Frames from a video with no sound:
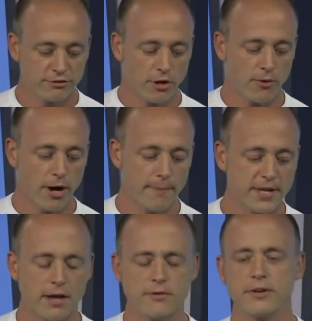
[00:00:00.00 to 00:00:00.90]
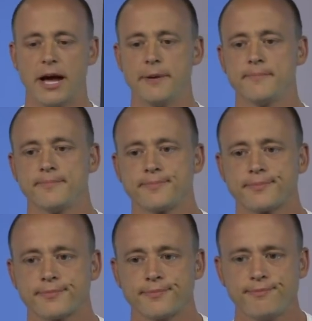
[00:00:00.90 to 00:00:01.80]
So um, the other night,
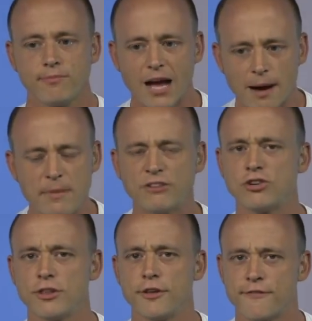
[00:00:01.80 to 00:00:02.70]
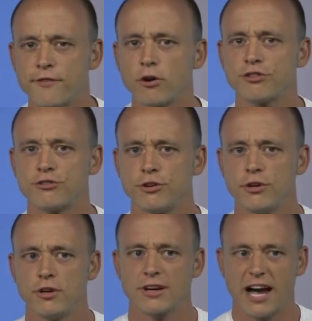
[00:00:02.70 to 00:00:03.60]
I mentioned the first
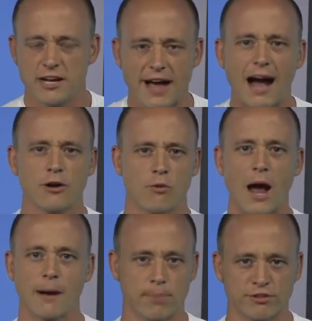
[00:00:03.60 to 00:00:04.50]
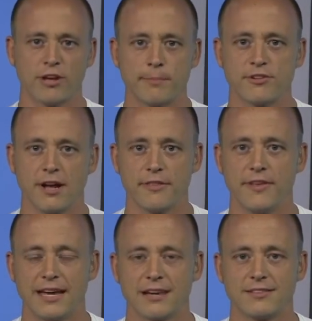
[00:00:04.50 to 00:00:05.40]
kind of out of whack perception I
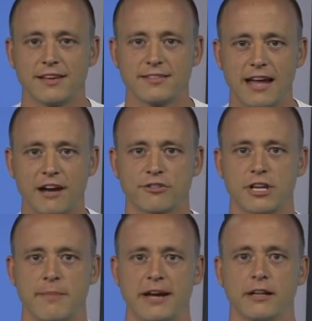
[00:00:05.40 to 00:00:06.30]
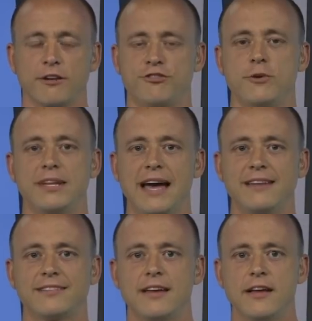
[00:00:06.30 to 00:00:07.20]
think exists nationally about LSU, and that
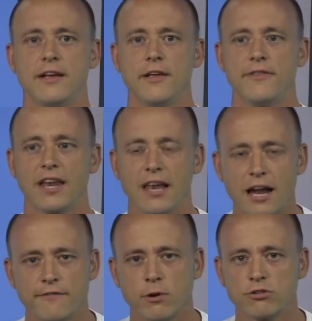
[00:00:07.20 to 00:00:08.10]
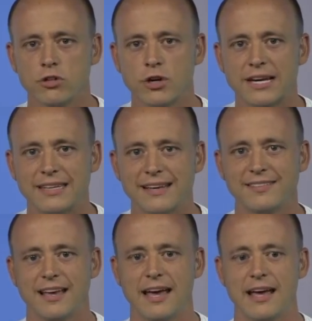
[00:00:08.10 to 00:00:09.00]
is that a lot of folks look and they
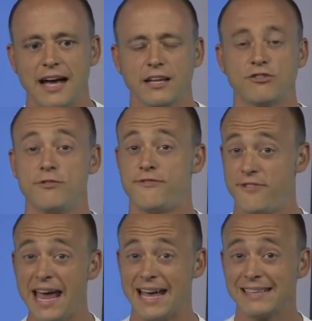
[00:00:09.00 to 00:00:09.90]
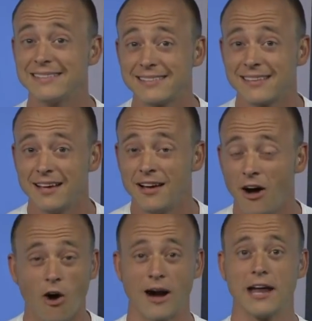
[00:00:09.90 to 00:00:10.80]
say LSU fans
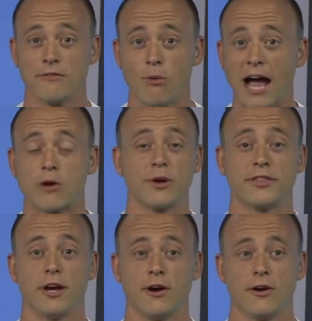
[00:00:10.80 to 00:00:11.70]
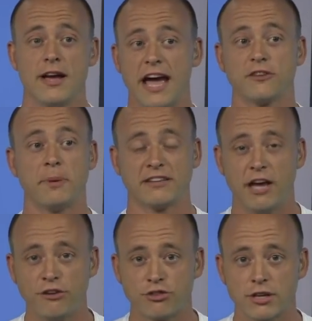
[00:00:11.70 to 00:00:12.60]
are out of whack with their
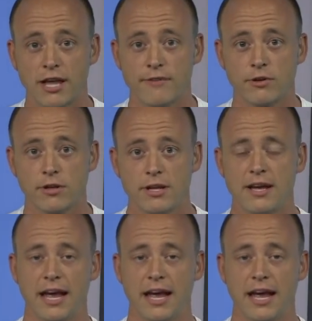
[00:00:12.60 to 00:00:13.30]
expectation level